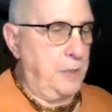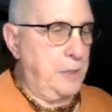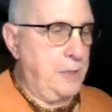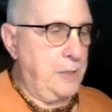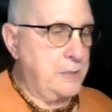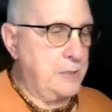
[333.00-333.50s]

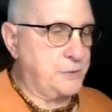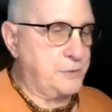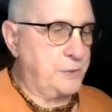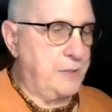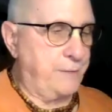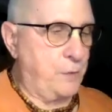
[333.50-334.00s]
he is
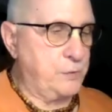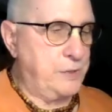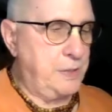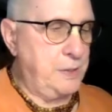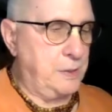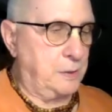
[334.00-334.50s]
a
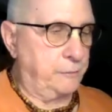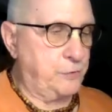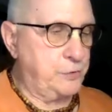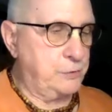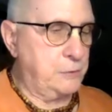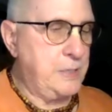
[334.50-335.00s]
devotee of
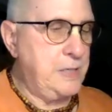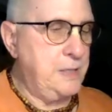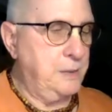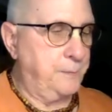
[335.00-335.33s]
Sri,